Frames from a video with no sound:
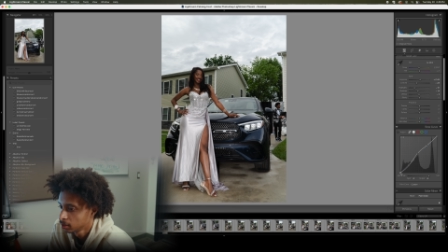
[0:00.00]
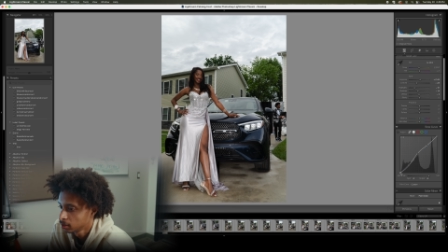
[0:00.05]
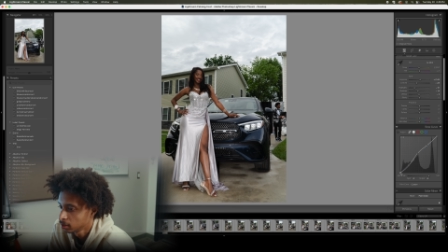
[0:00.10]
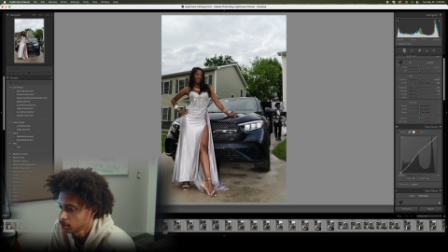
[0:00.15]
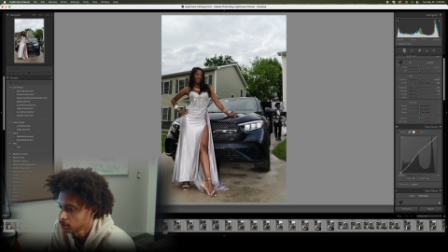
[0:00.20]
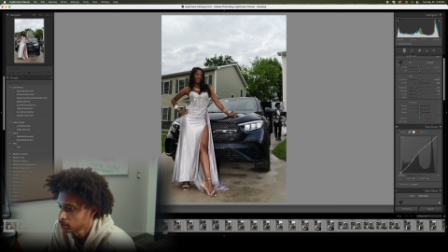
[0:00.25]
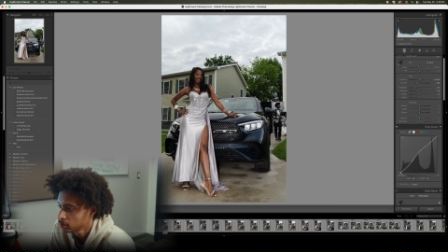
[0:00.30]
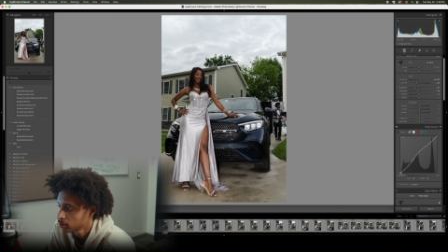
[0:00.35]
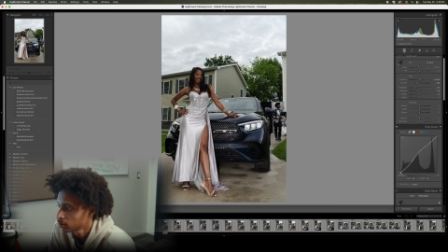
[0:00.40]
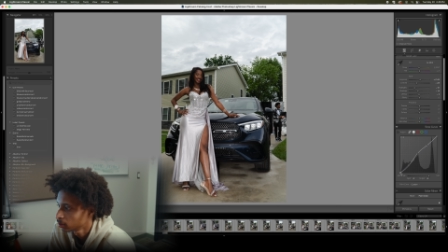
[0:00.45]

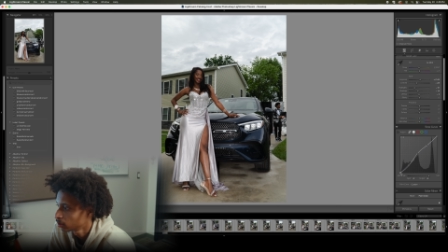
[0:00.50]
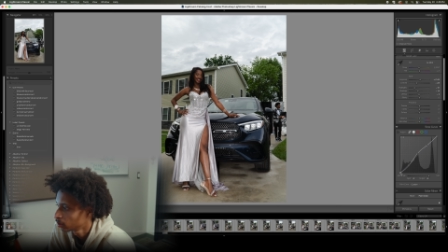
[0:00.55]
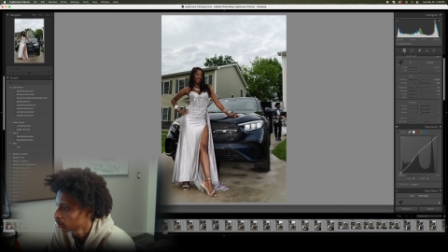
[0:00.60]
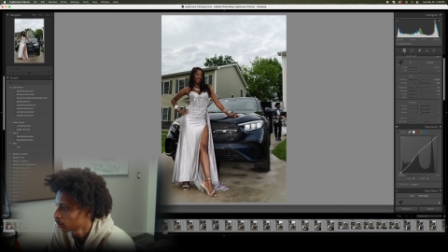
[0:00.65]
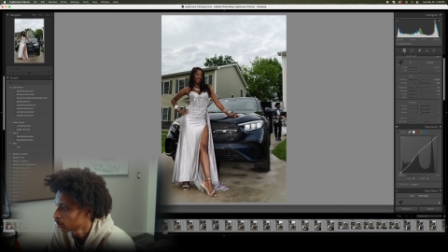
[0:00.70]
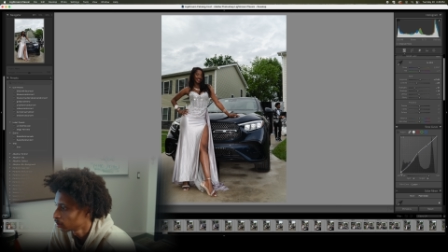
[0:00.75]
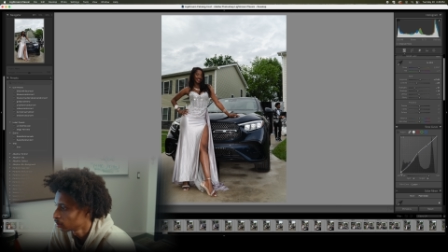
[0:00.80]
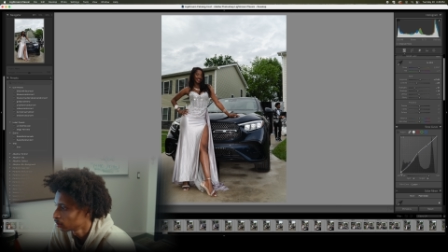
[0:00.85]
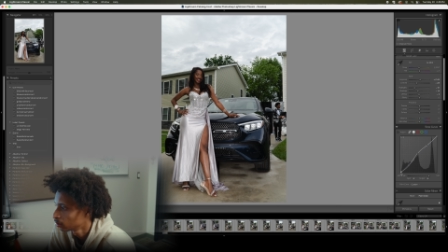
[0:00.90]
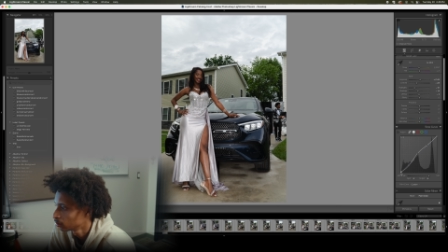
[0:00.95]
And
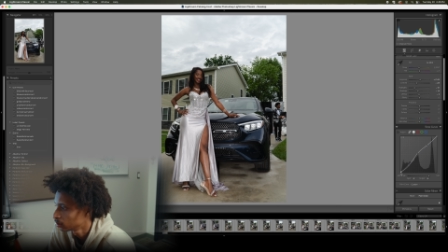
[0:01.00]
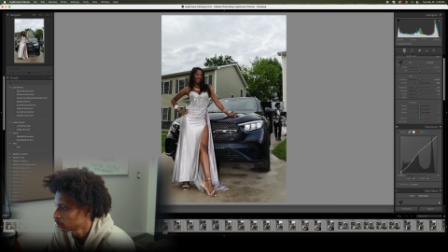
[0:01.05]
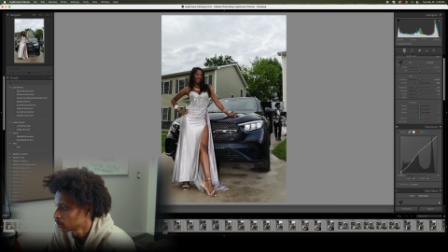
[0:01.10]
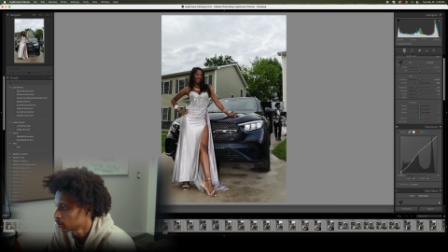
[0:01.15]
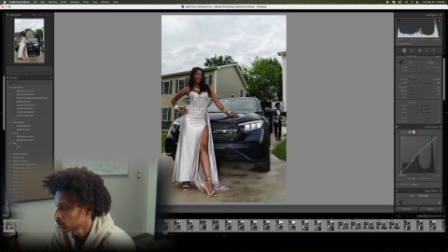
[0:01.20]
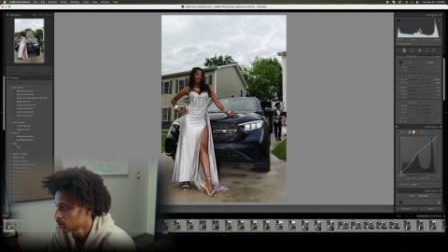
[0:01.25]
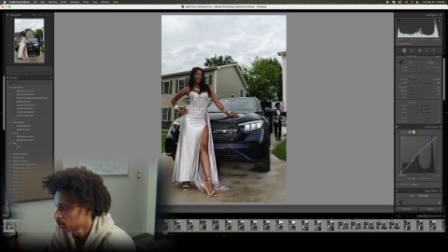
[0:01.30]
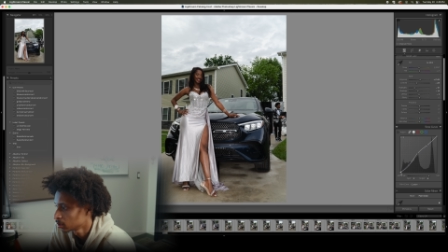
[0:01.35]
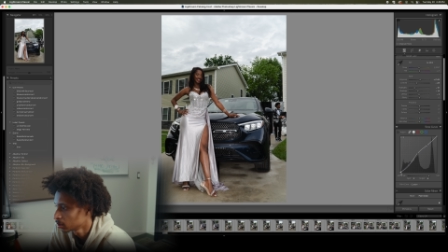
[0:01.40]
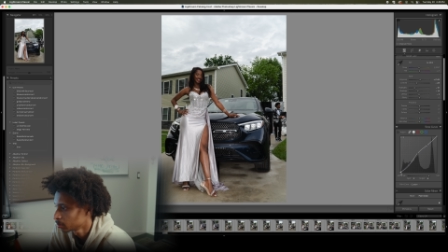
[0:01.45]
so since
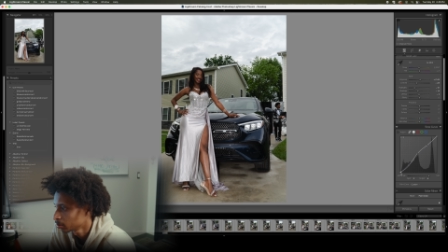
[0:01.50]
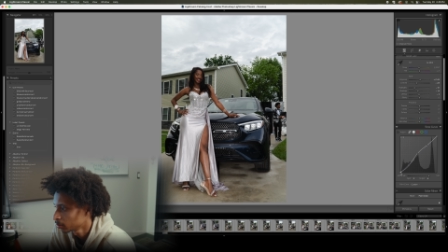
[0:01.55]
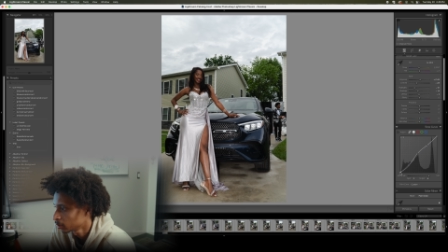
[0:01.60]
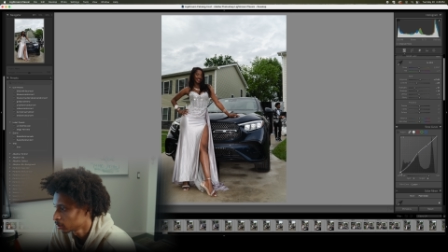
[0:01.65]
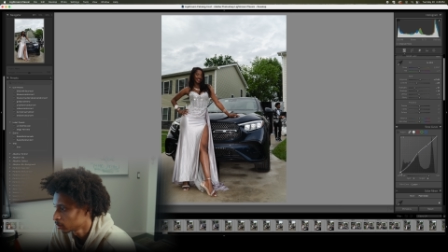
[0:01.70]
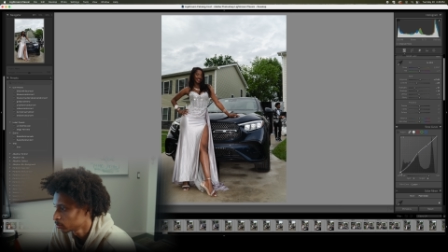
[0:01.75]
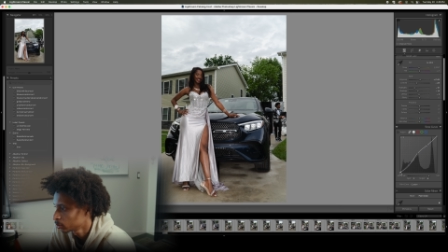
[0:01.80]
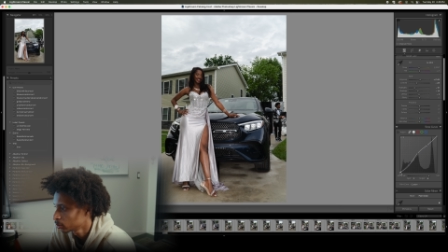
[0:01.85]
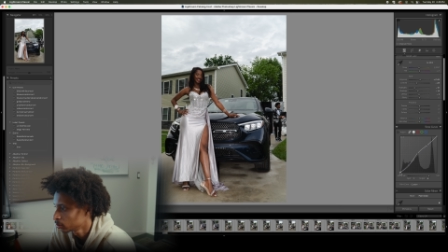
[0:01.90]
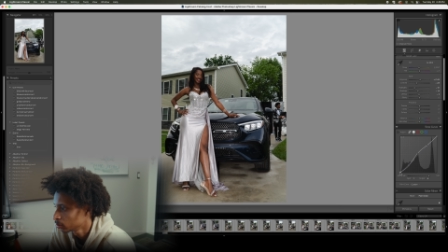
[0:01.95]
this is a
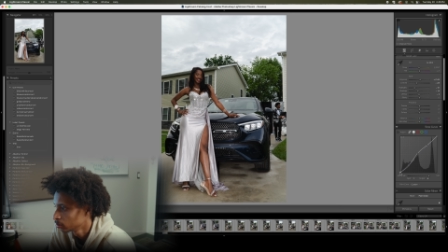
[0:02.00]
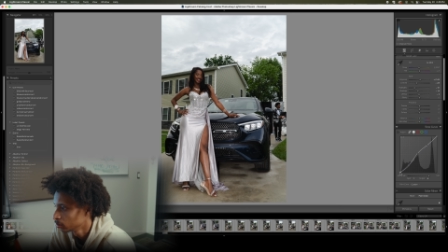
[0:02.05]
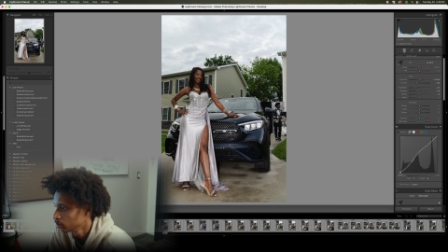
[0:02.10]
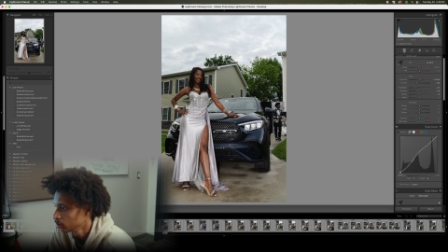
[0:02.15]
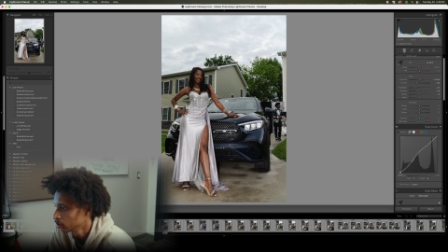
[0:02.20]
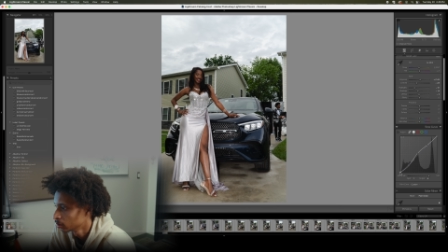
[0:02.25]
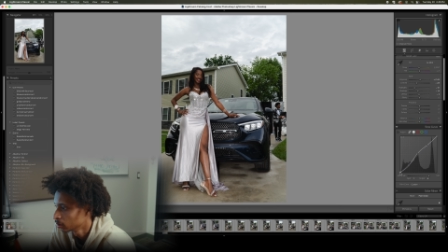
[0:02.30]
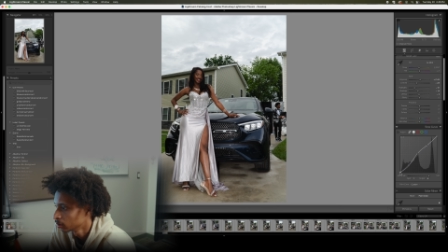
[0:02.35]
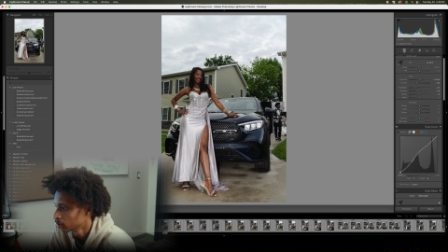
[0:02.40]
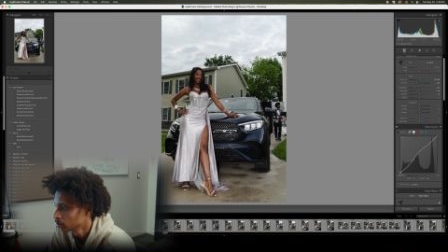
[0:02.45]
prom shoot, you
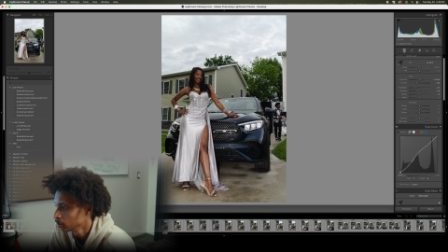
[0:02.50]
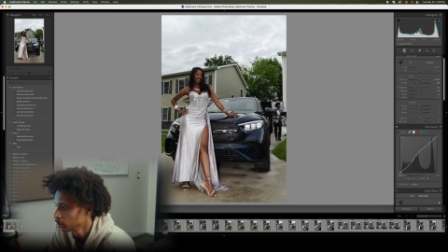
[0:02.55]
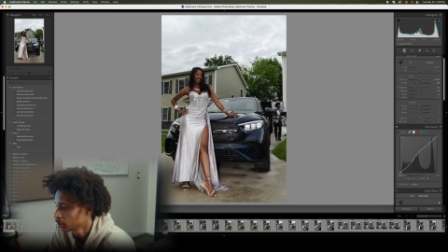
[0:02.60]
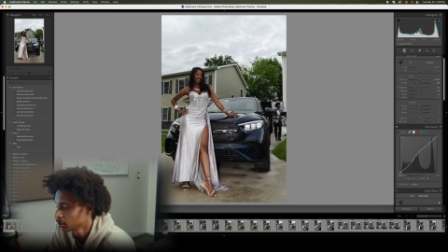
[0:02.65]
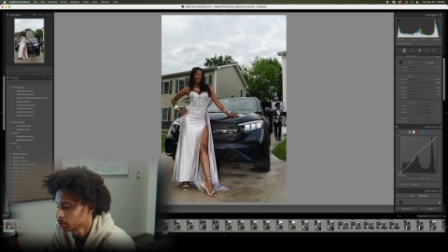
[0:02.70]
know,